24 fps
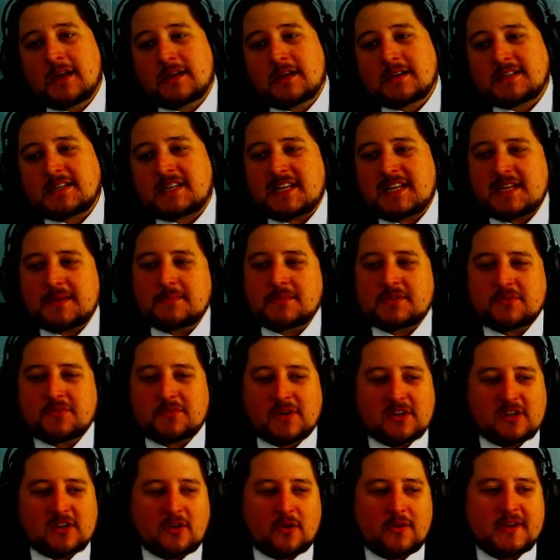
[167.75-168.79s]
teams
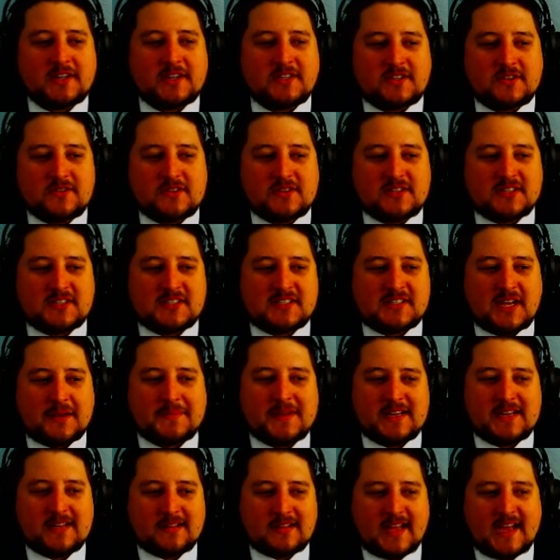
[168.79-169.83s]
who are going to the
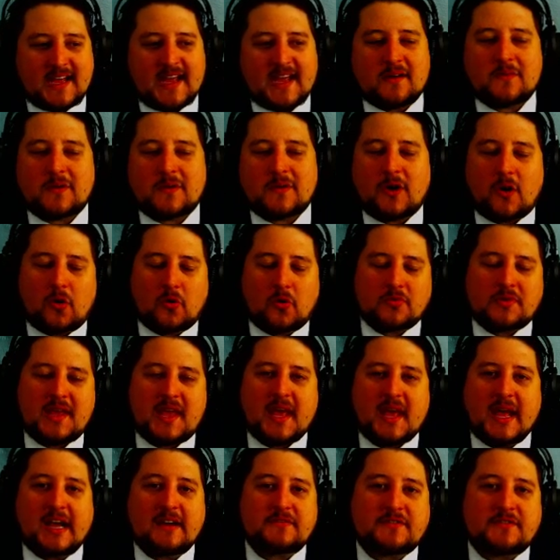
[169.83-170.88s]
summit LAN will
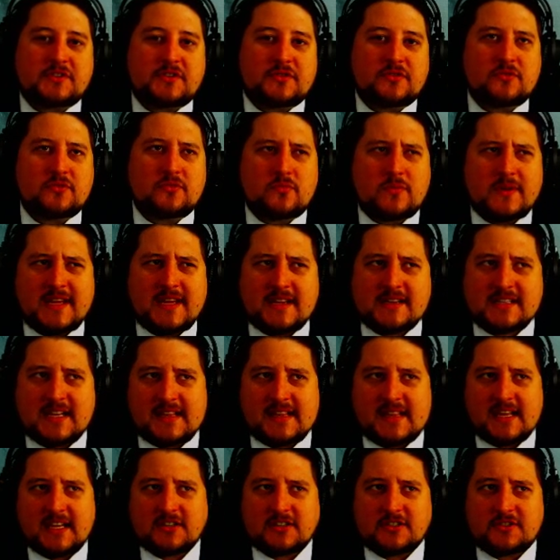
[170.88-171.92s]
only have two weeks,
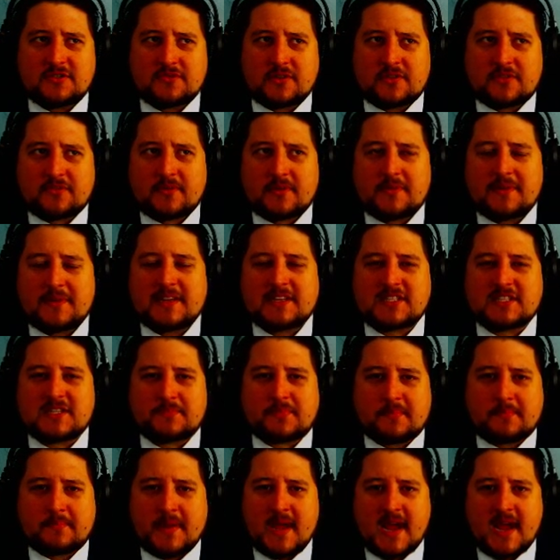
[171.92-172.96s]
I think, two or three weeks to
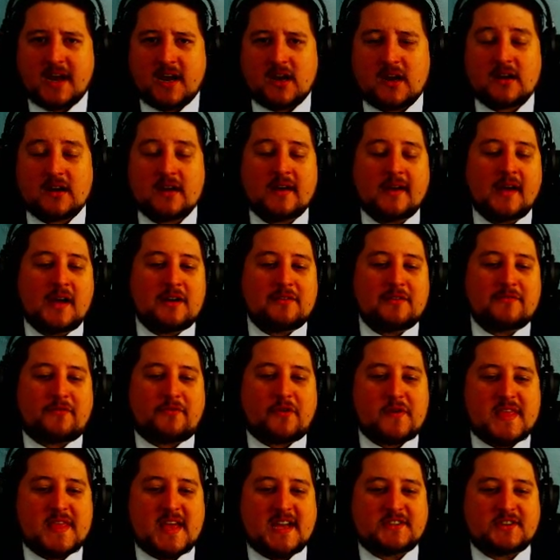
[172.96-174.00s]
prepare
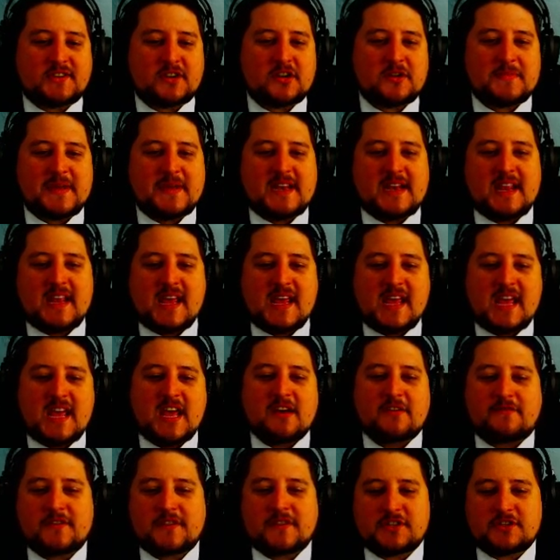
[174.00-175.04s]
for that tournament.
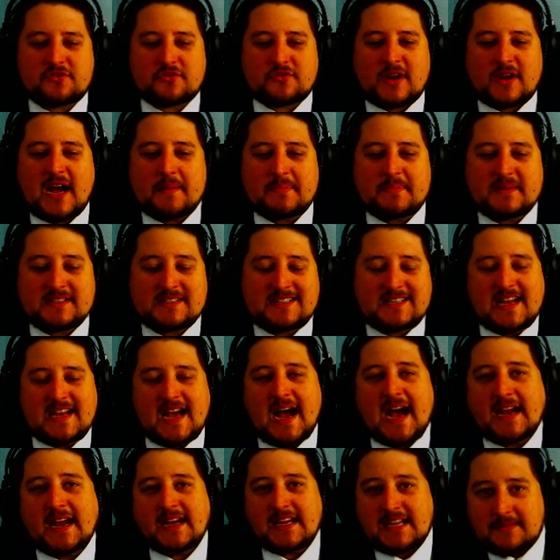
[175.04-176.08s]
If the drop is
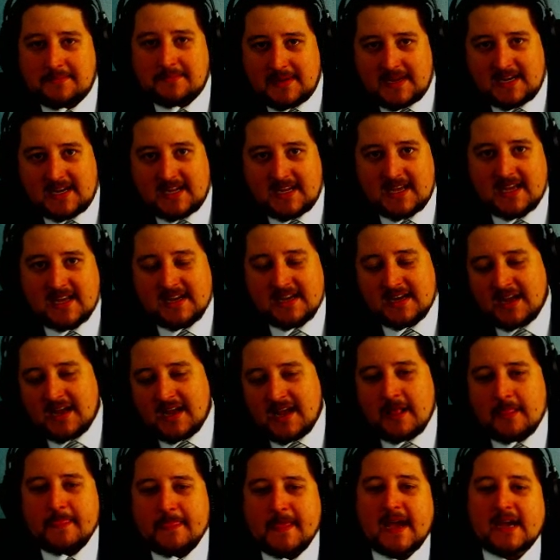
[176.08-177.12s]
not immediate,
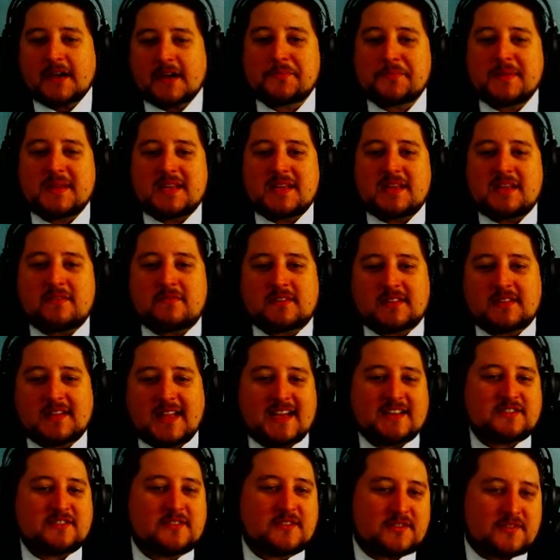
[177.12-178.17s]
that could be even
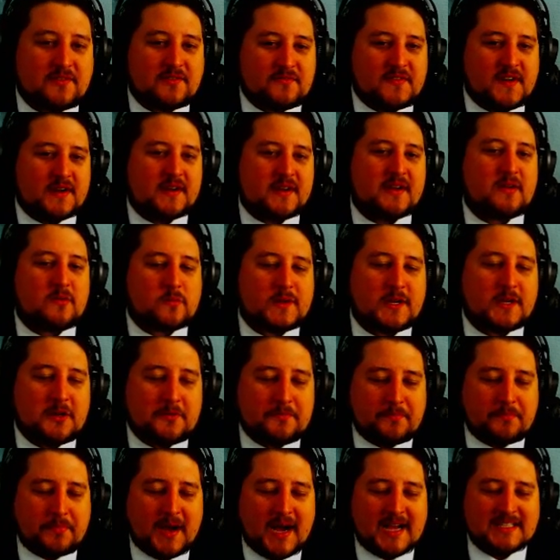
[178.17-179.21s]
less. So there's a very
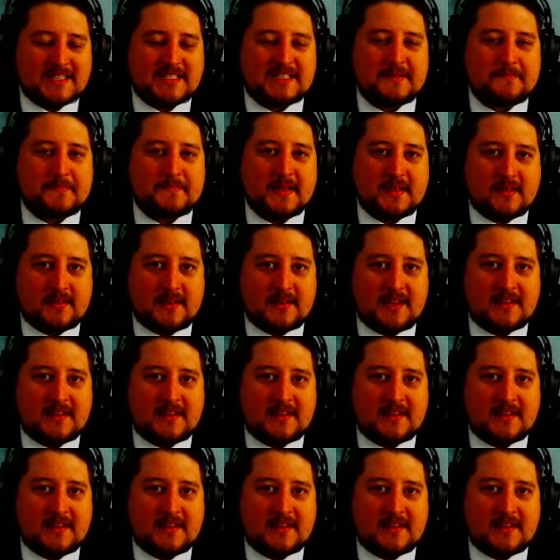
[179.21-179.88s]
real possibility